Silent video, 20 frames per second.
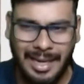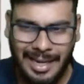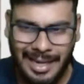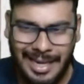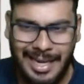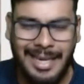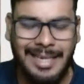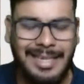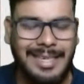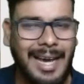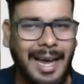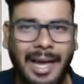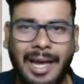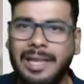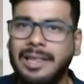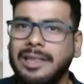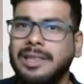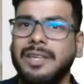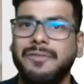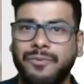Eat
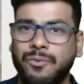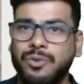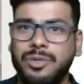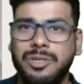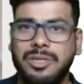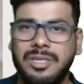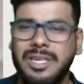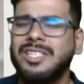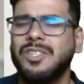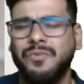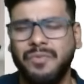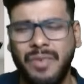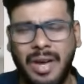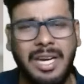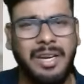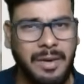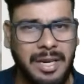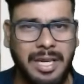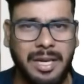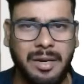healthy foods. It's very,
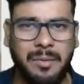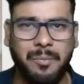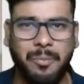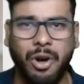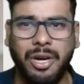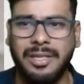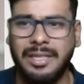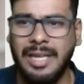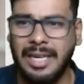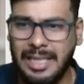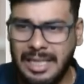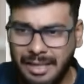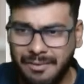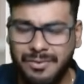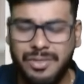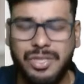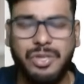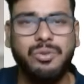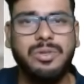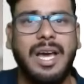very important. That gives
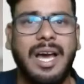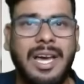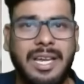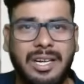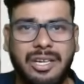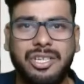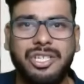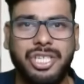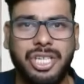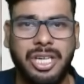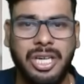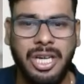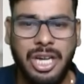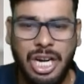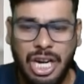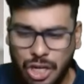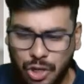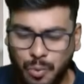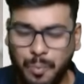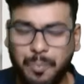you the energy
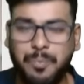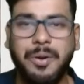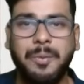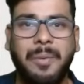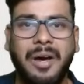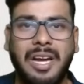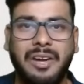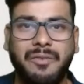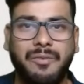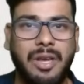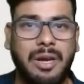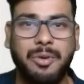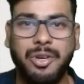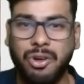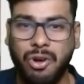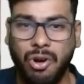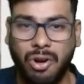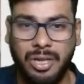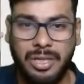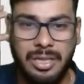to prepare well,
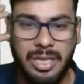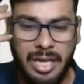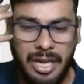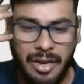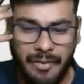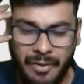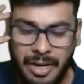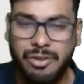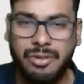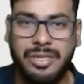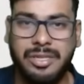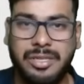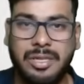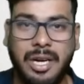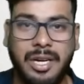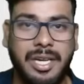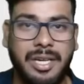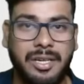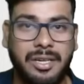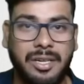because when you're
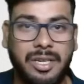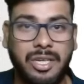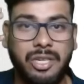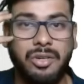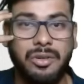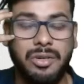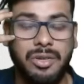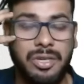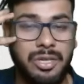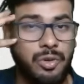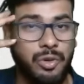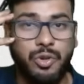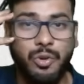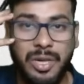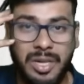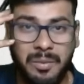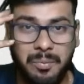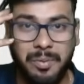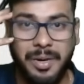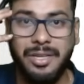studying, you're
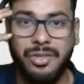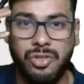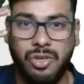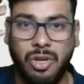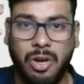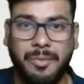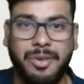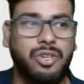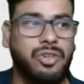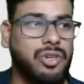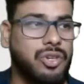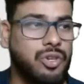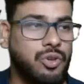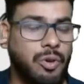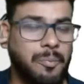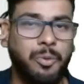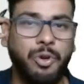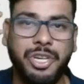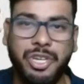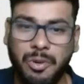doing brainstorming, you're
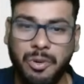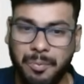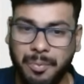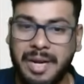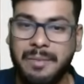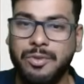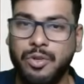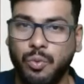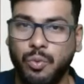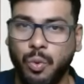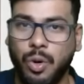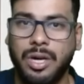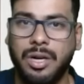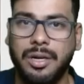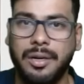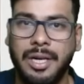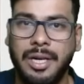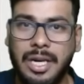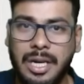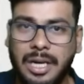putting your brain to work,
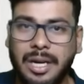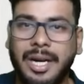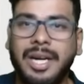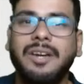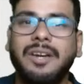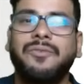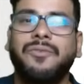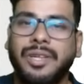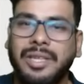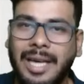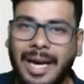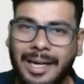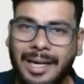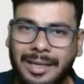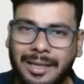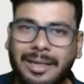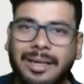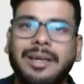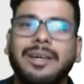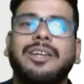right? For that,
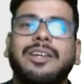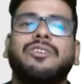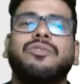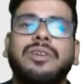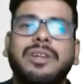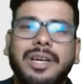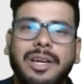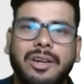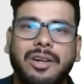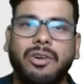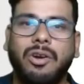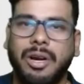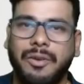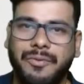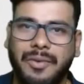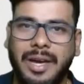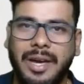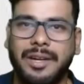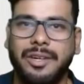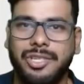you need a lot of
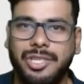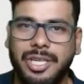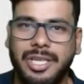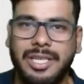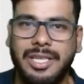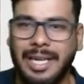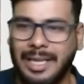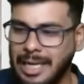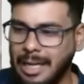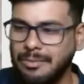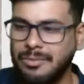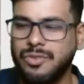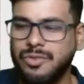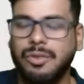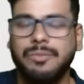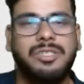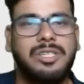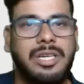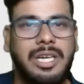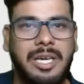energy that comes from
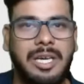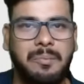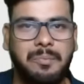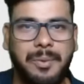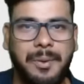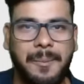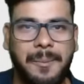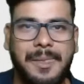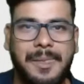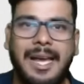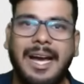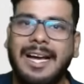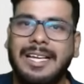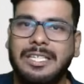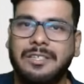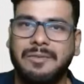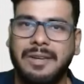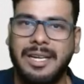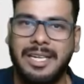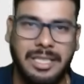sleep as
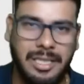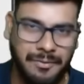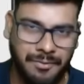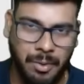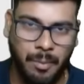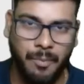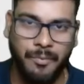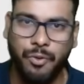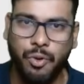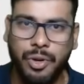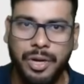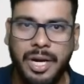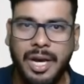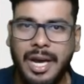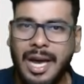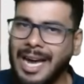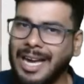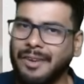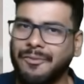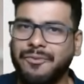well as from food.
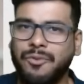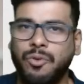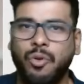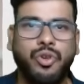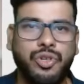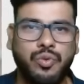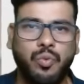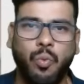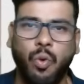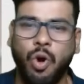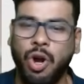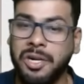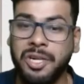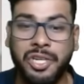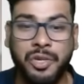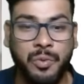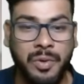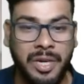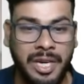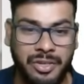And of course, water,
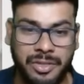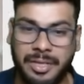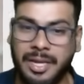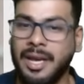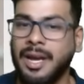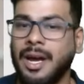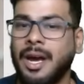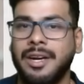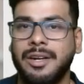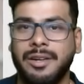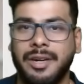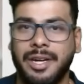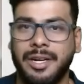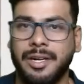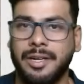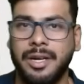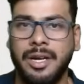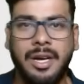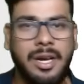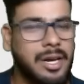you need to stay
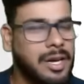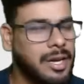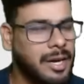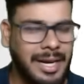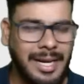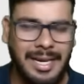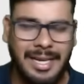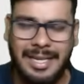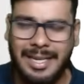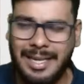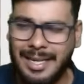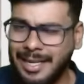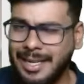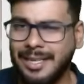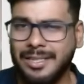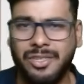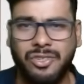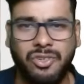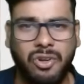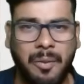hydrated, right? India is
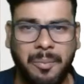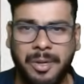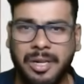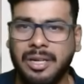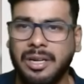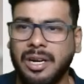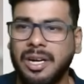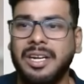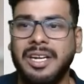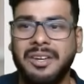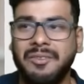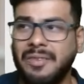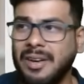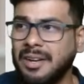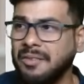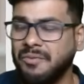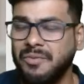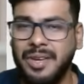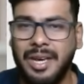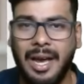a tropical country
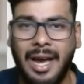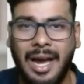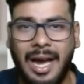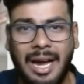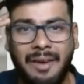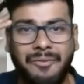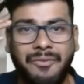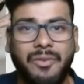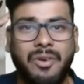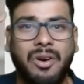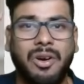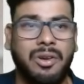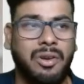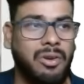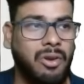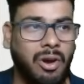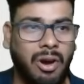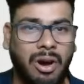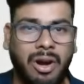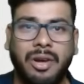where we have a
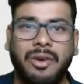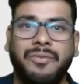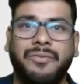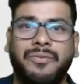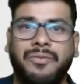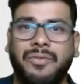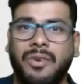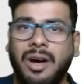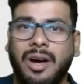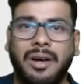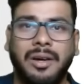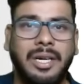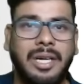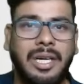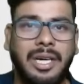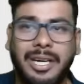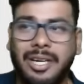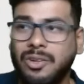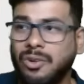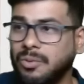lot of
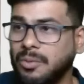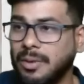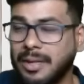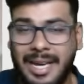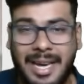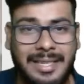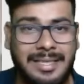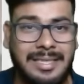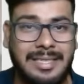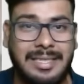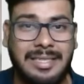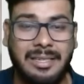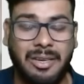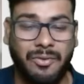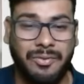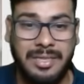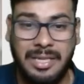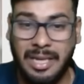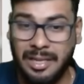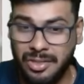cases of
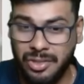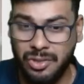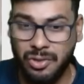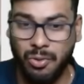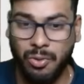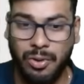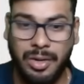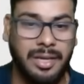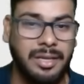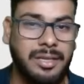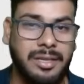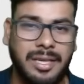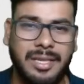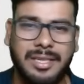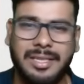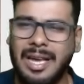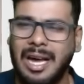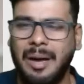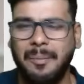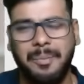sunstroke and other things
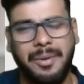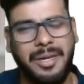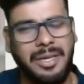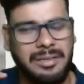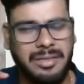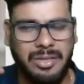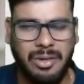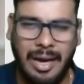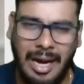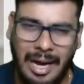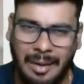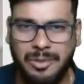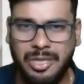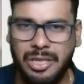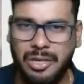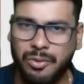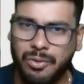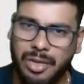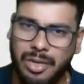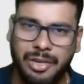happening. So
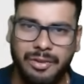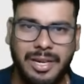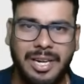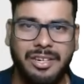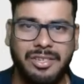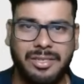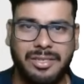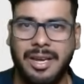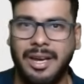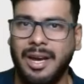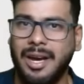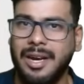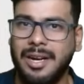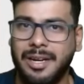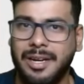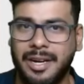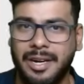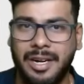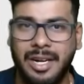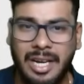absolutely, you need to stay
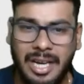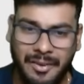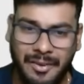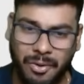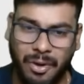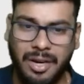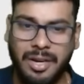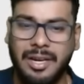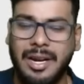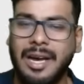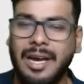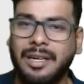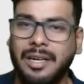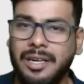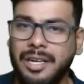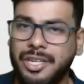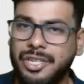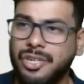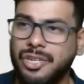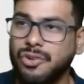hydrated. If you're in an
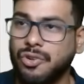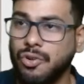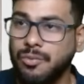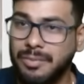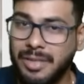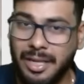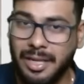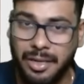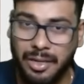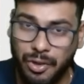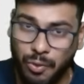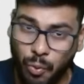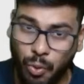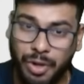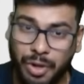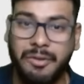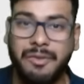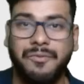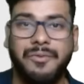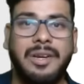air-conditioned room, then you won't
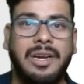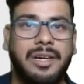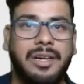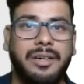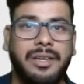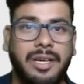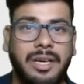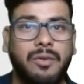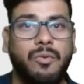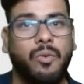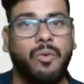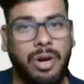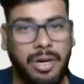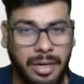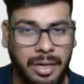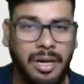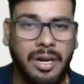even feel like drinking water.